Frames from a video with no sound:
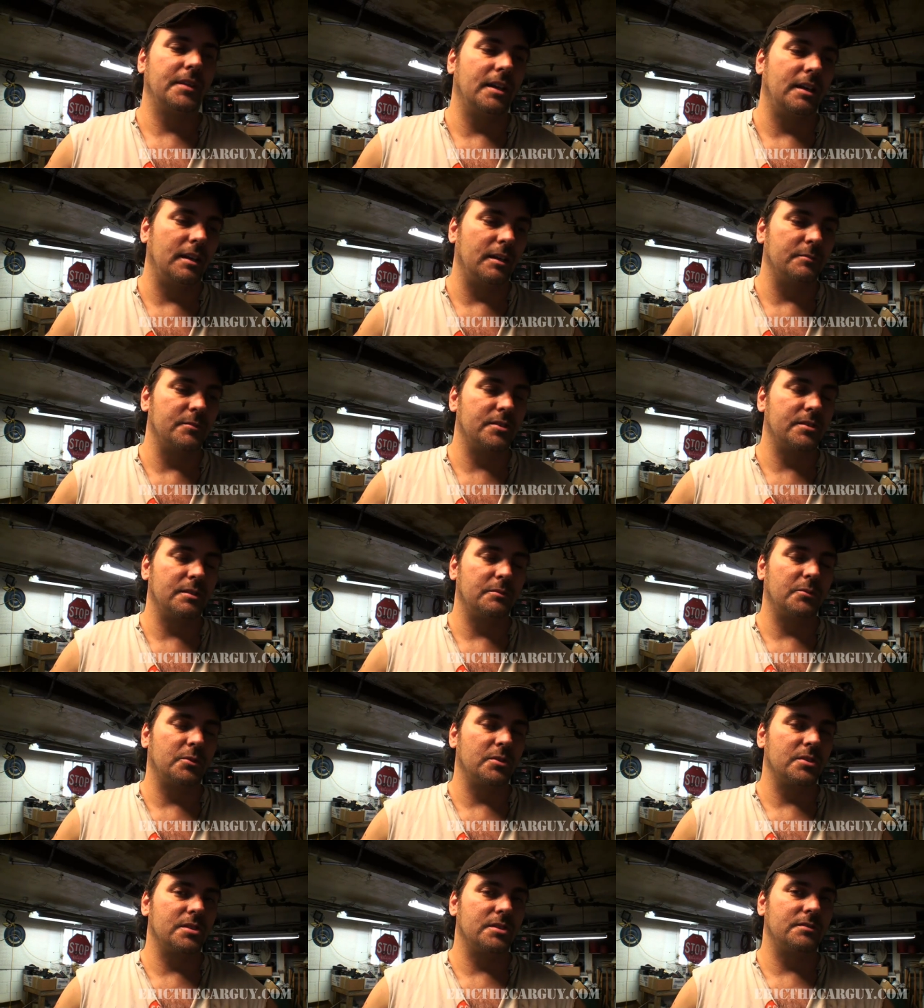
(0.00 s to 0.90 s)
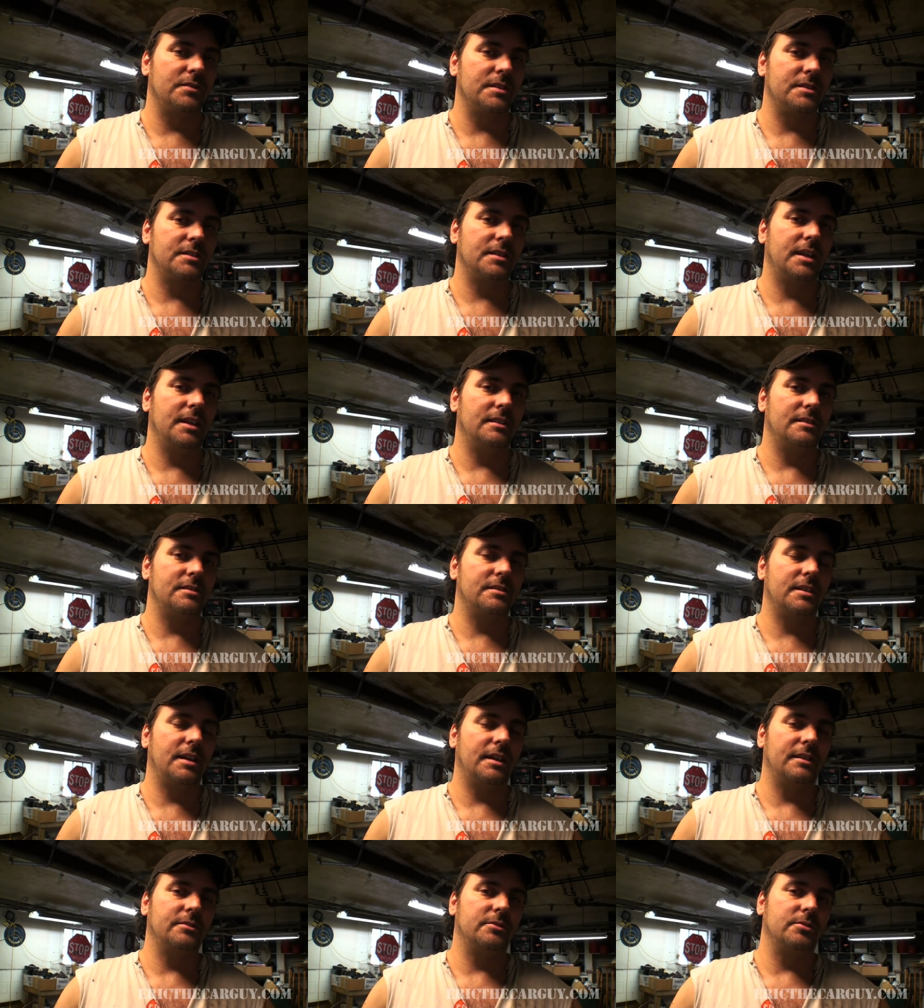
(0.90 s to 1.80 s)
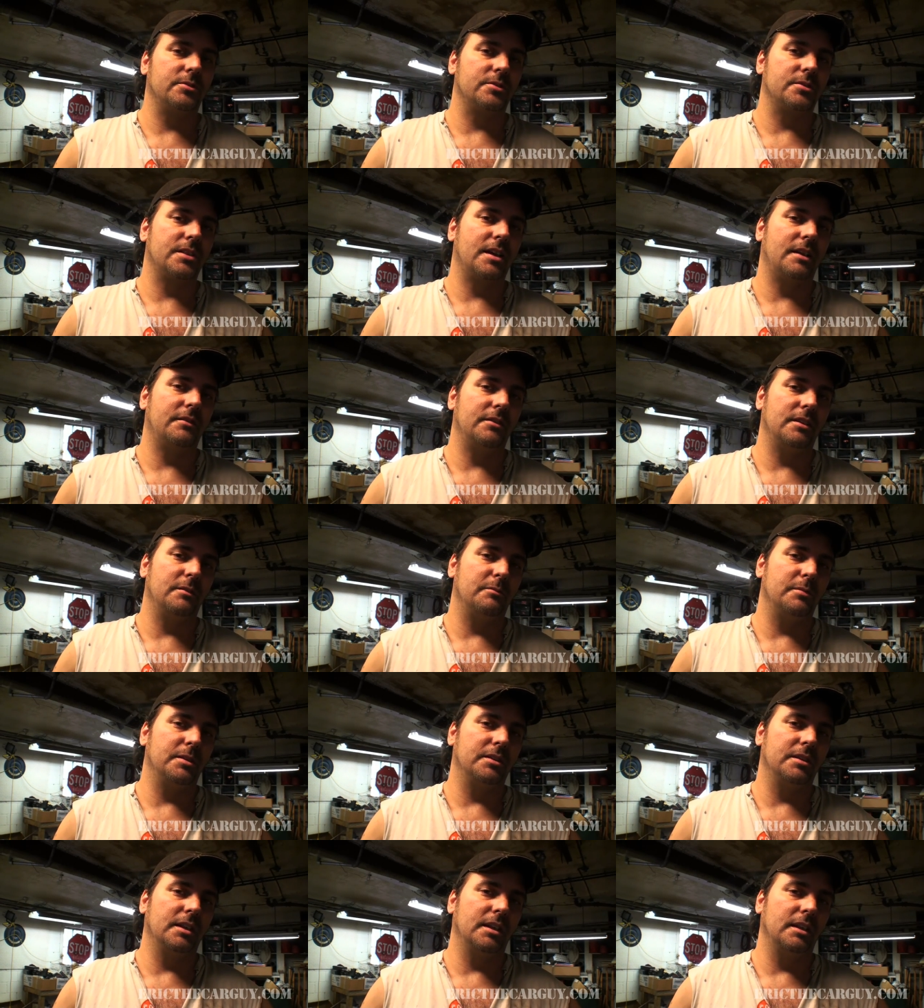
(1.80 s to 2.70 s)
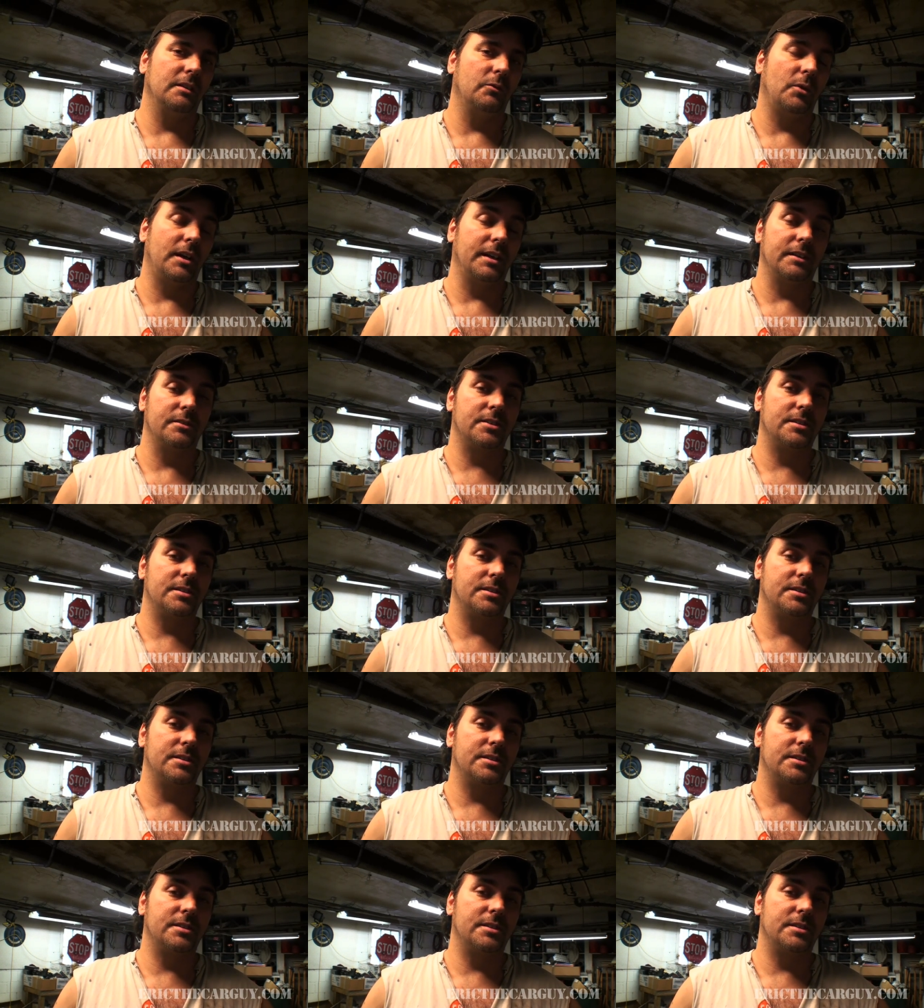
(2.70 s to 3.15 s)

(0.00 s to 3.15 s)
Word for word: um, some more sophisticated scan tools have the ability, while you're